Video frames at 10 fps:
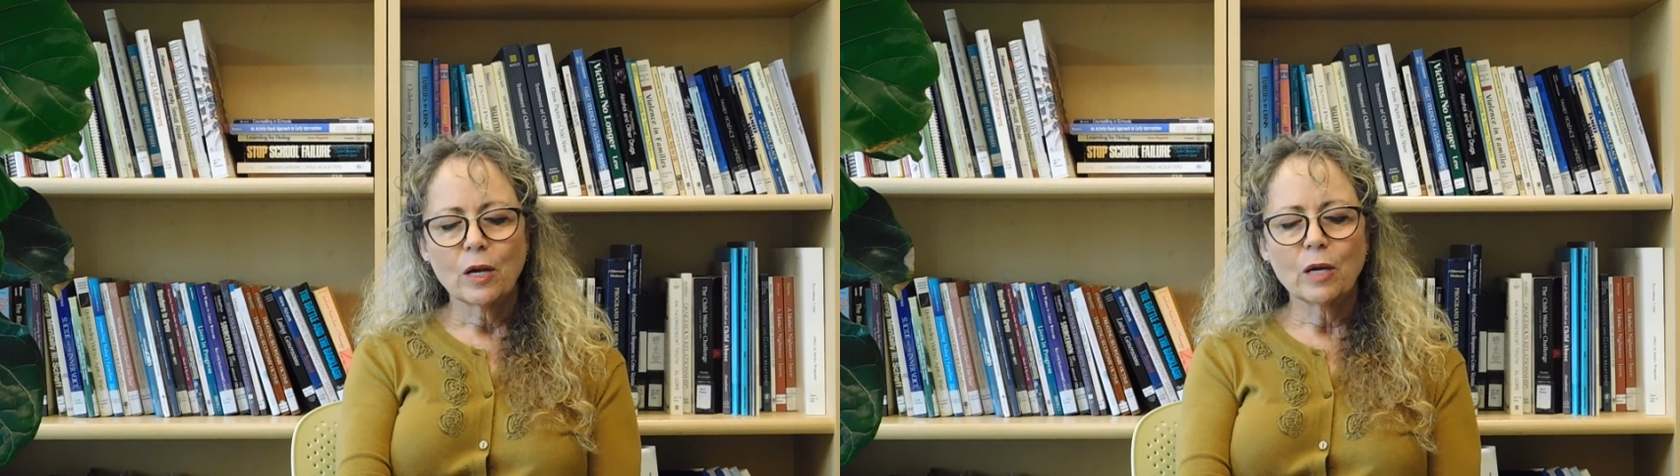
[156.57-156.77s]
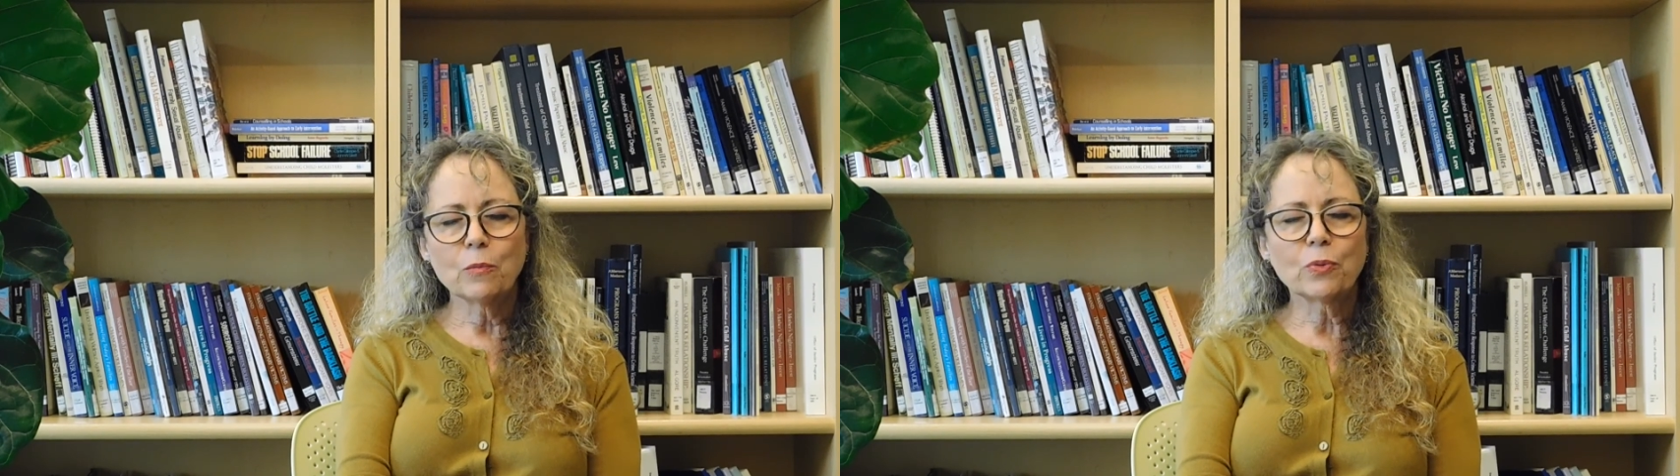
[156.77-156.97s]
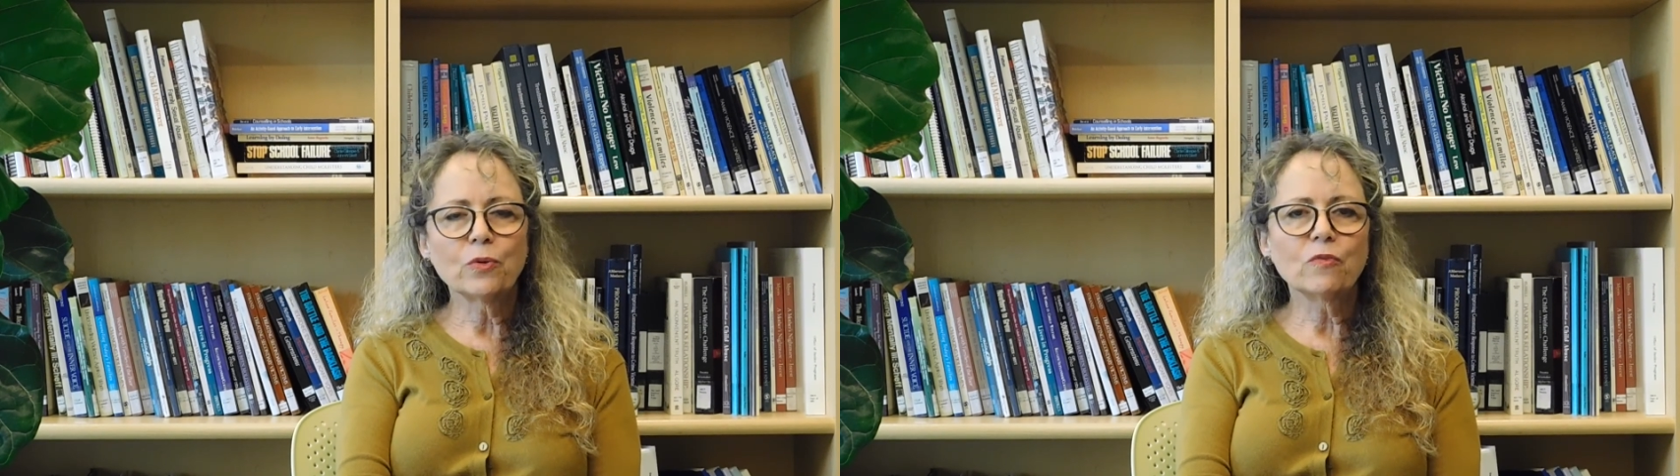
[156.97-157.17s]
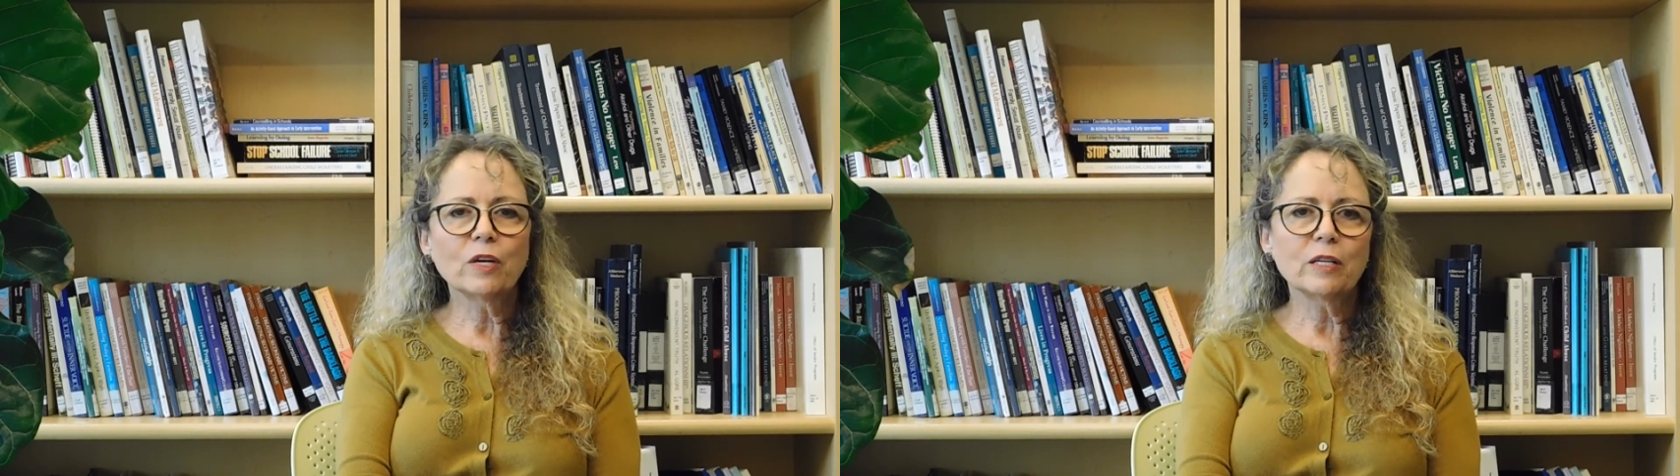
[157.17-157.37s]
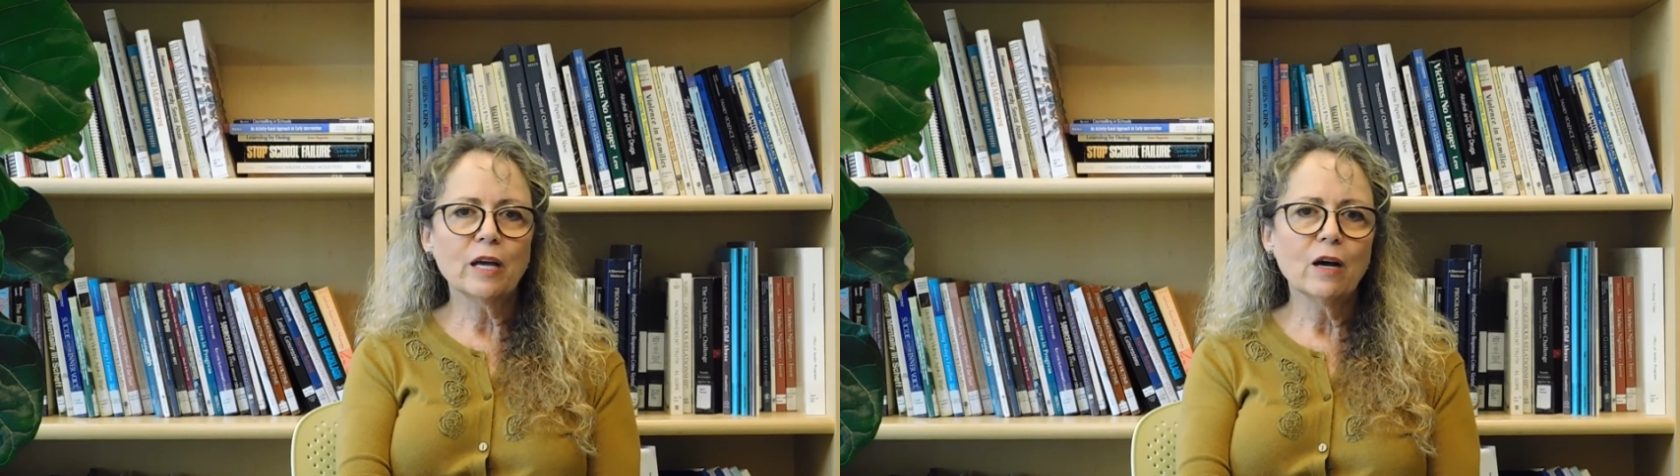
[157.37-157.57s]

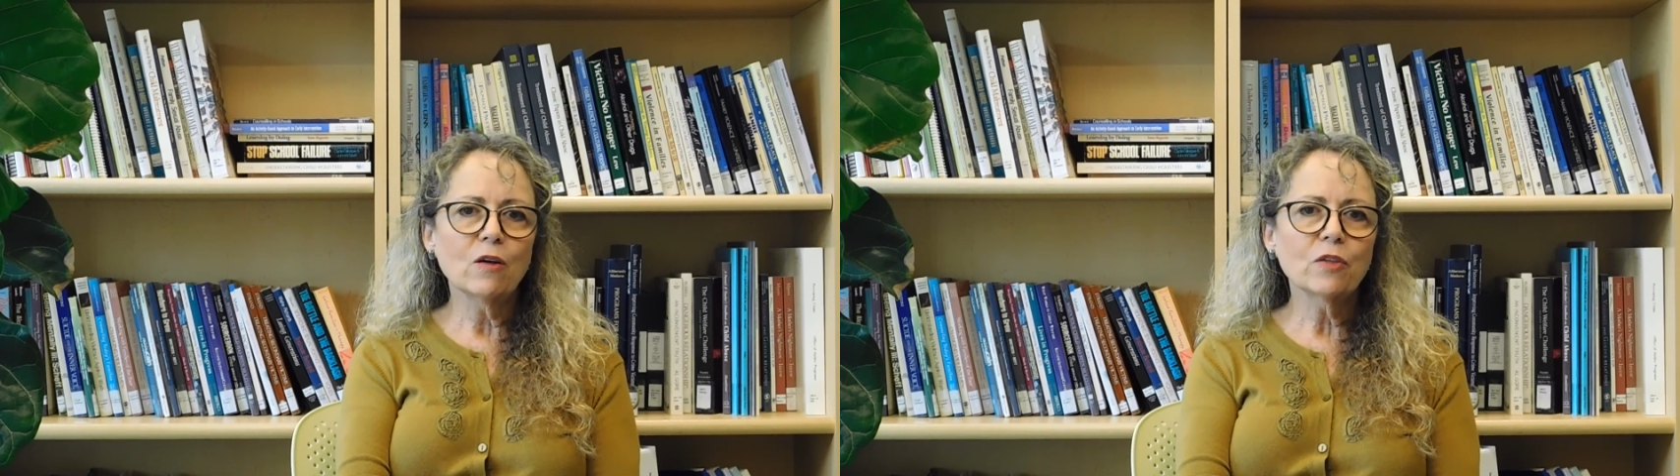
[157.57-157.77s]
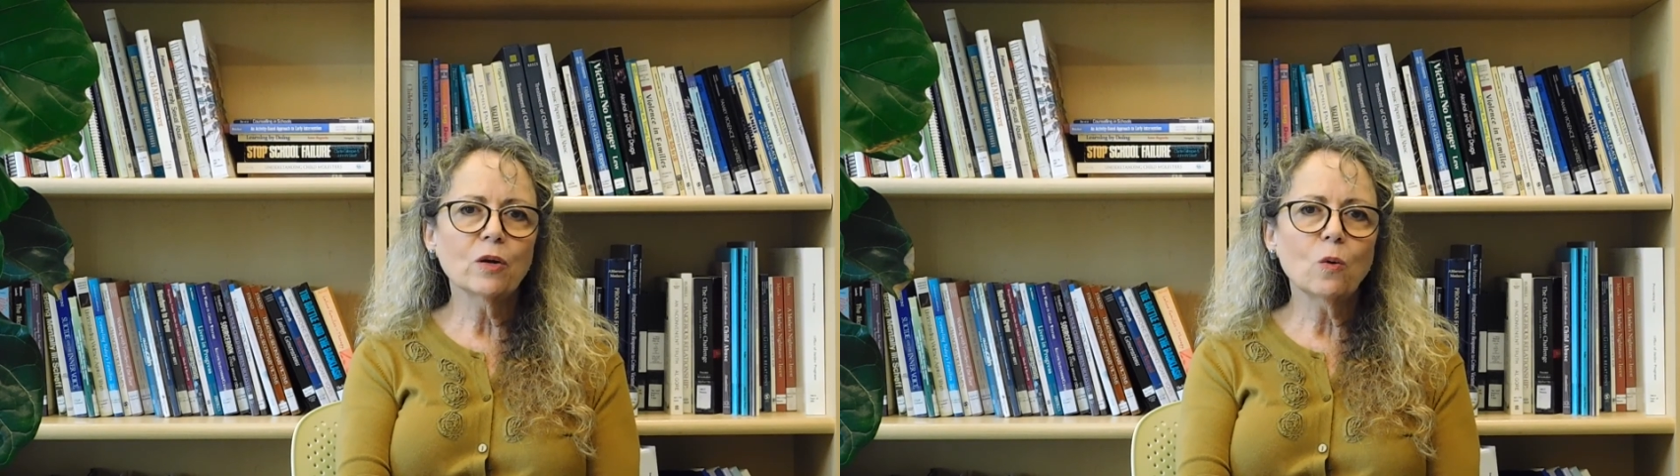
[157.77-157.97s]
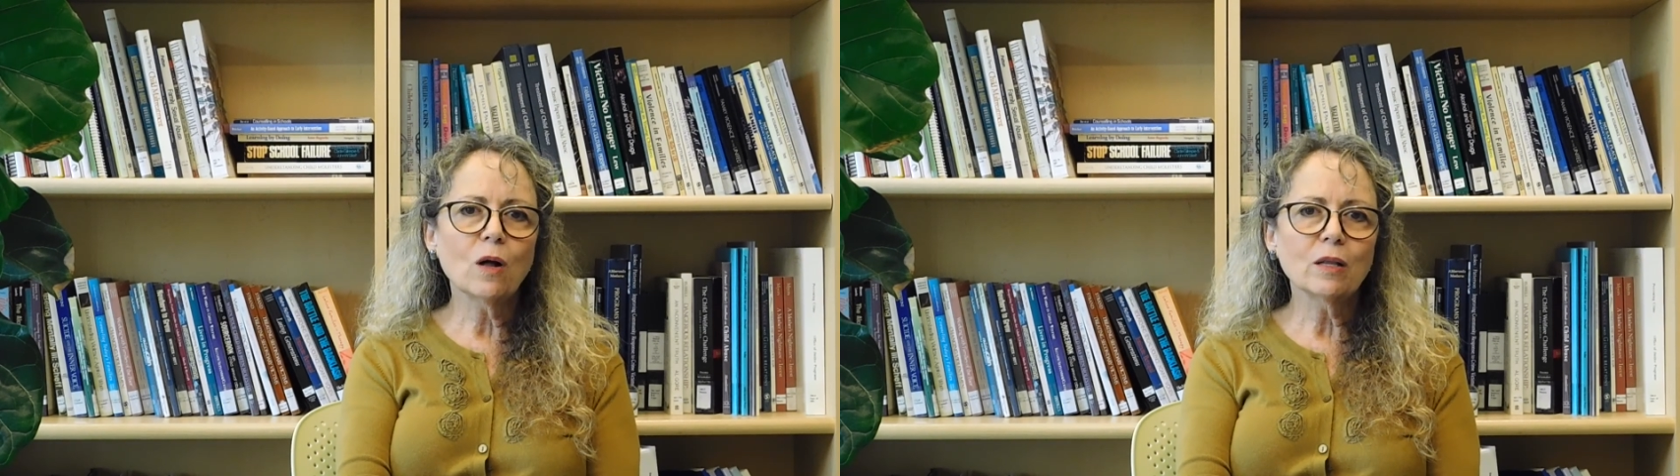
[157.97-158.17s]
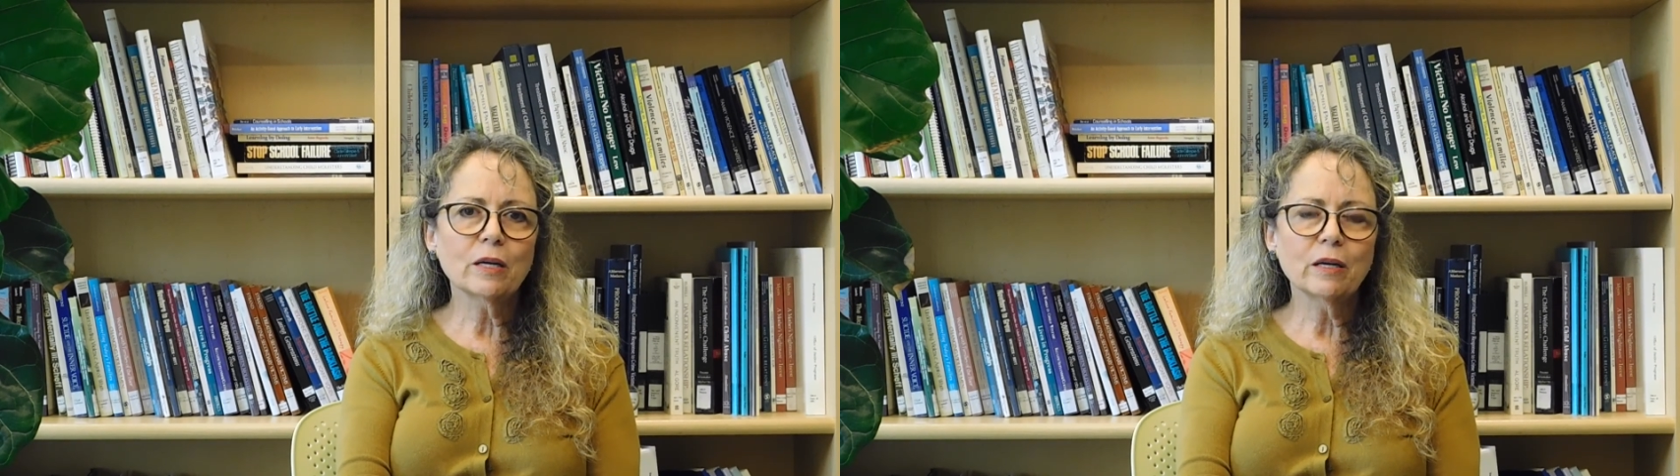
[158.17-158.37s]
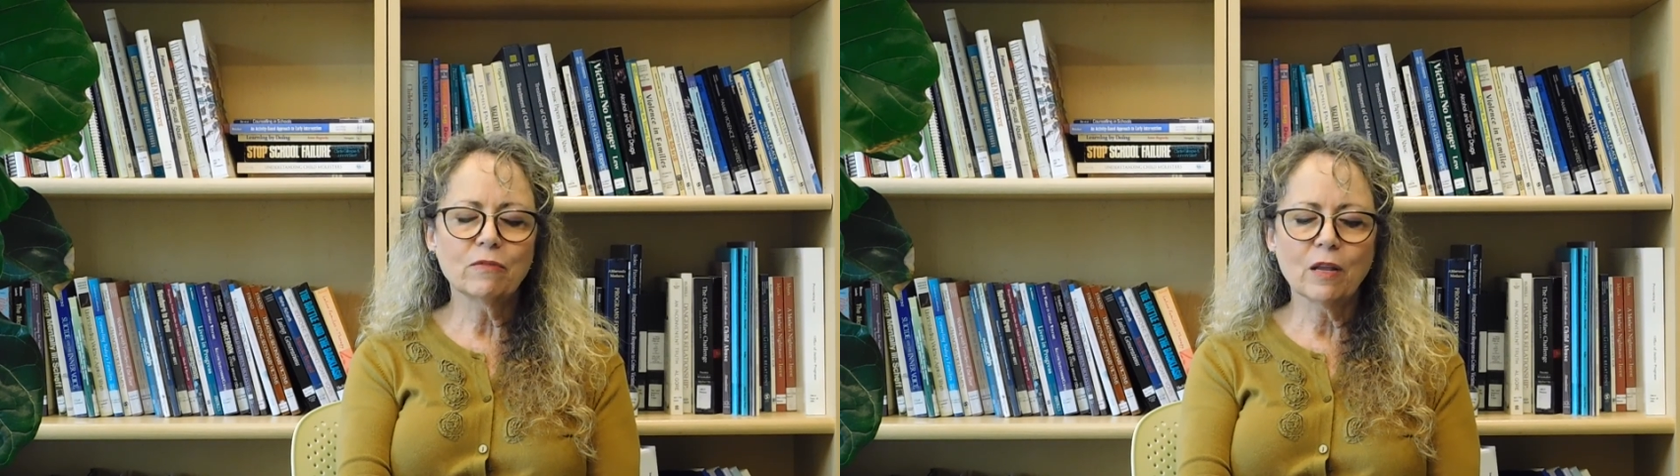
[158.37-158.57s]
improving the health and
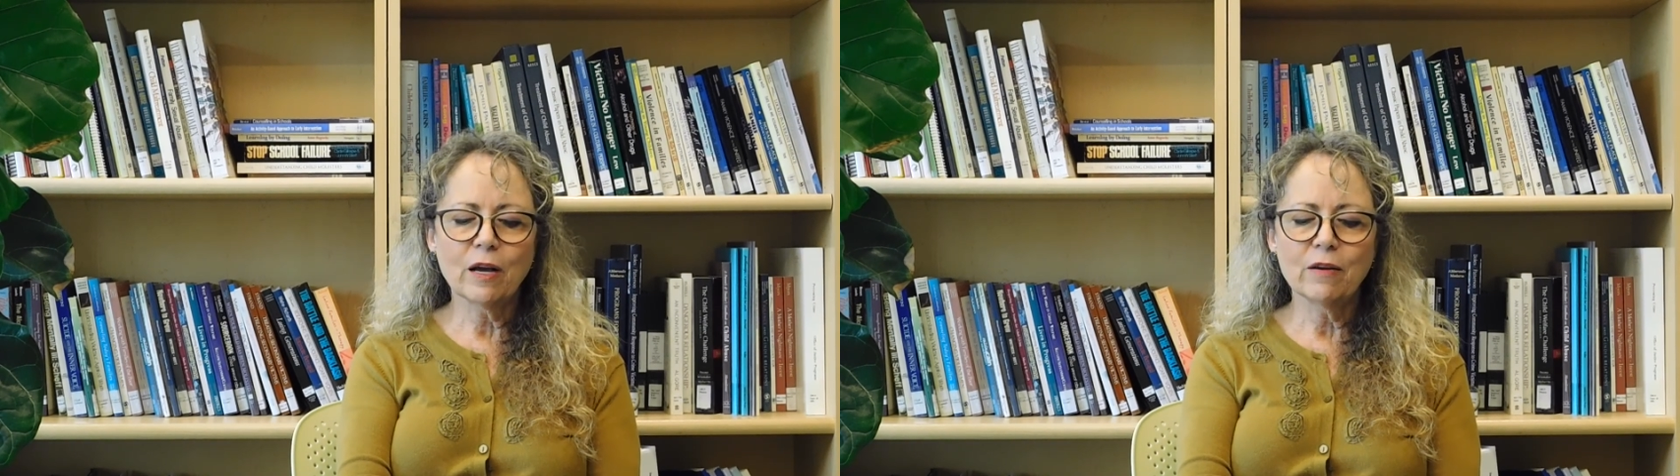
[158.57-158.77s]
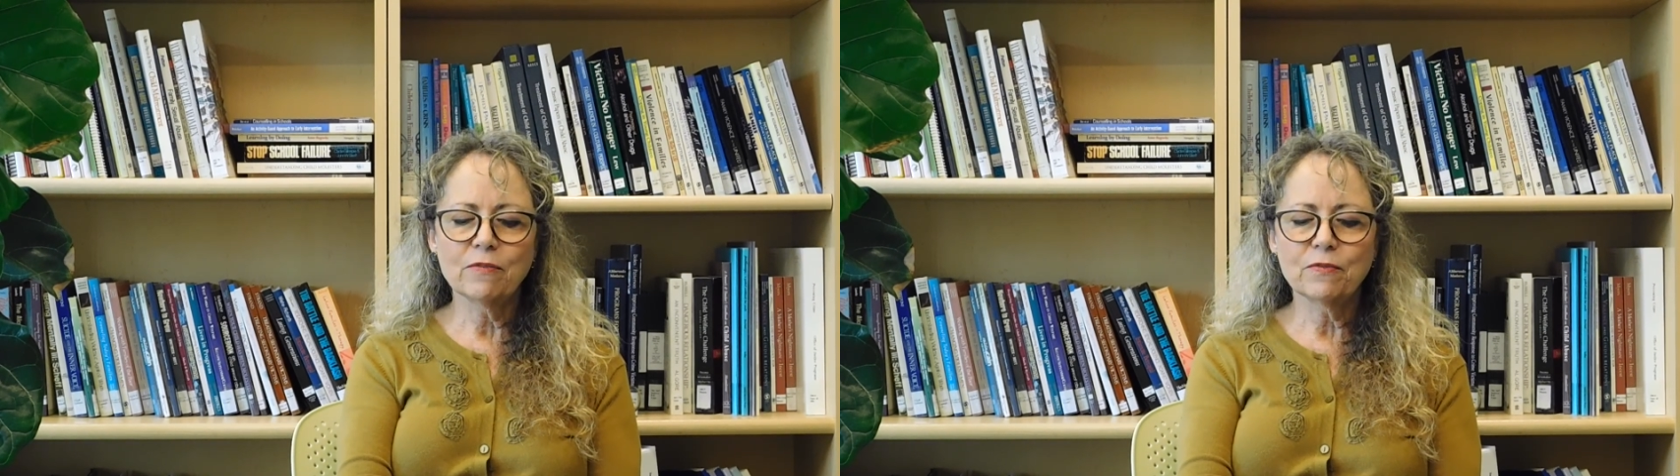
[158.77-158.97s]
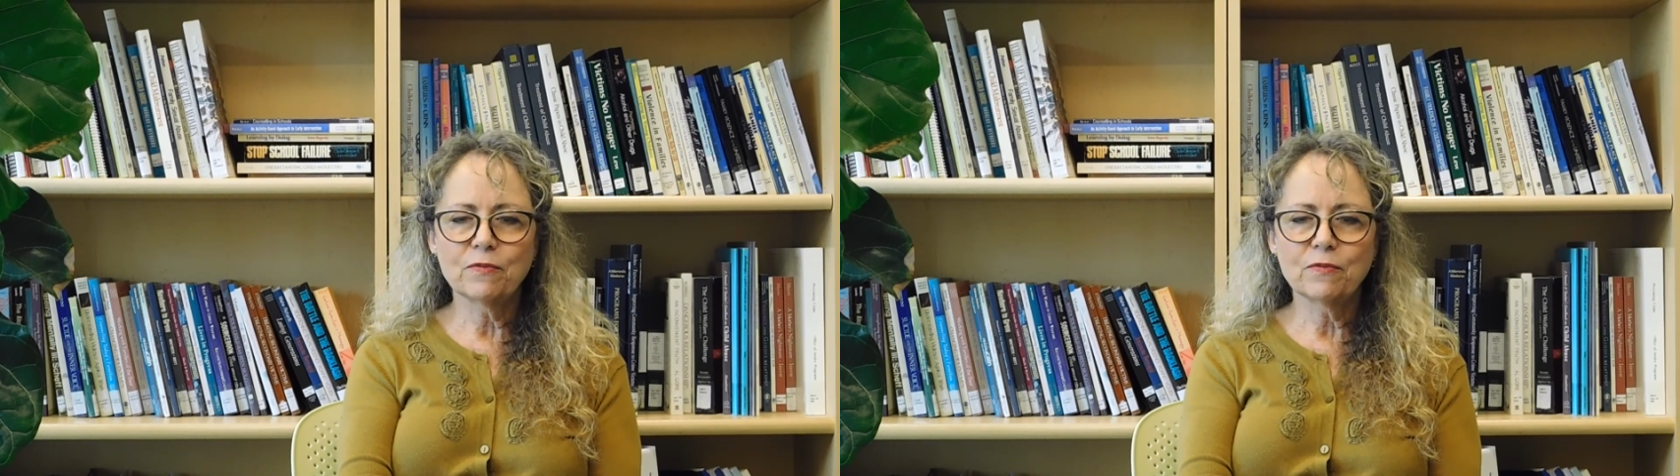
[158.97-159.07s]
quality of life